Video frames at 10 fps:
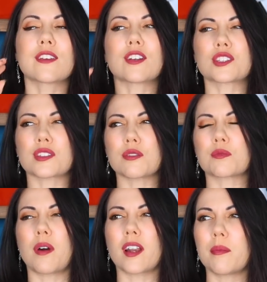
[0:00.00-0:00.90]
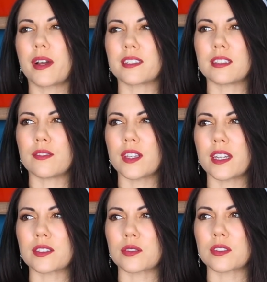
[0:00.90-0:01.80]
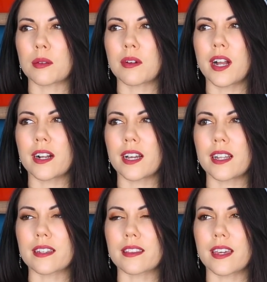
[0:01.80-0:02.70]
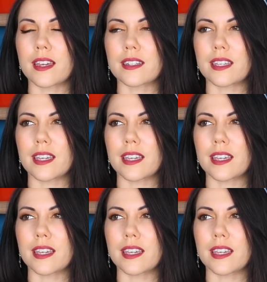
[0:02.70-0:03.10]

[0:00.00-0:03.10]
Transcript: Eventually it was bought out by CVS or some caca like that.